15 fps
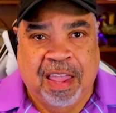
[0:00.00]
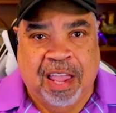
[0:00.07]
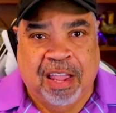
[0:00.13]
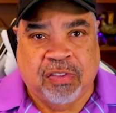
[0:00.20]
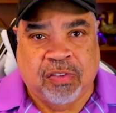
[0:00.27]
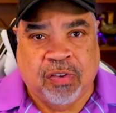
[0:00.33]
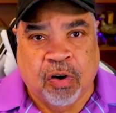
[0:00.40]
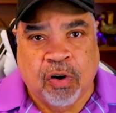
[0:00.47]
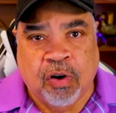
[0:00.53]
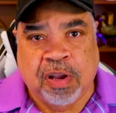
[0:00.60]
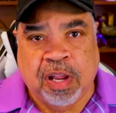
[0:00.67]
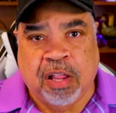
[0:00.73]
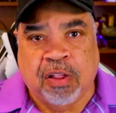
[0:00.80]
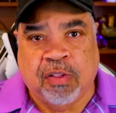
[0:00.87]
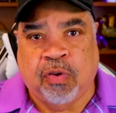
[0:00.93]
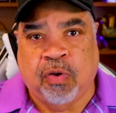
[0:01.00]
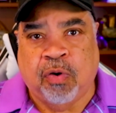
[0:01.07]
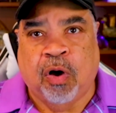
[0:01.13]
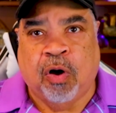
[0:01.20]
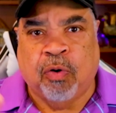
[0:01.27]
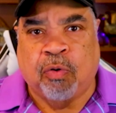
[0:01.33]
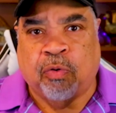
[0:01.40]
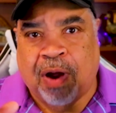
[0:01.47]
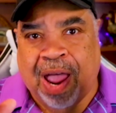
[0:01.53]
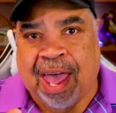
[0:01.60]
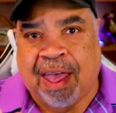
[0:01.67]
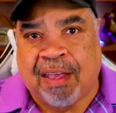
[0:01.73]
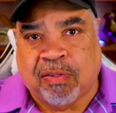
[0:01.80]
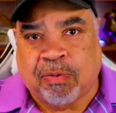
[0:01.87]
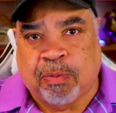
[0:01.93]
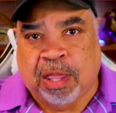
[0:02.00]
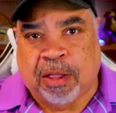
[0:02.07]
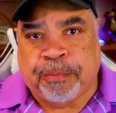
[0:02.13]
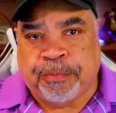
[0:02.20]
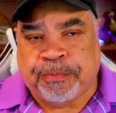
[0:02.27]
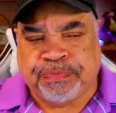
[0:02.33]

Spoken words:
and turned it into harassment.